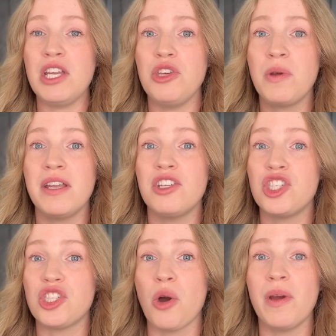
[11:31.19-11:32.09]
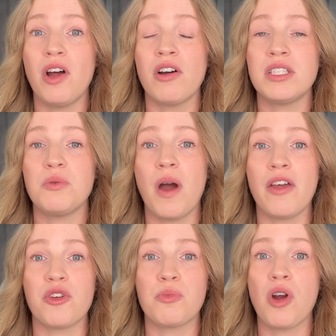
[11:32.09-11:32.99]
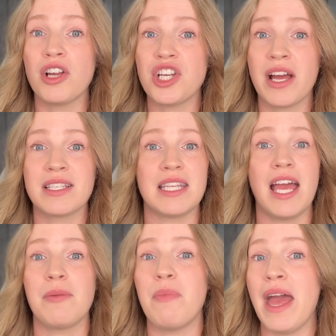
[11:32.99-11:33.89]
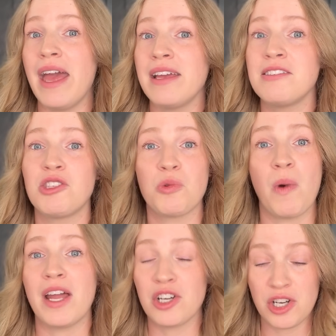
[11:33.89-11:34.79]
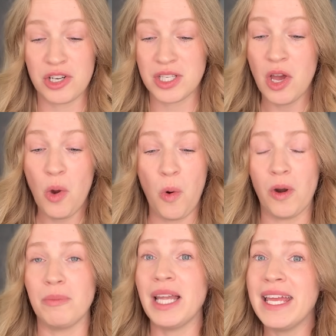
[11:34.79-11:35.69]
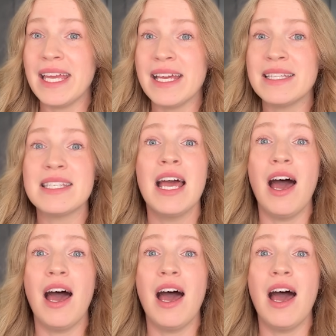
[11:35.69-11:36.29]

you can sew it onto other projects like bags, sweaters, or blankets.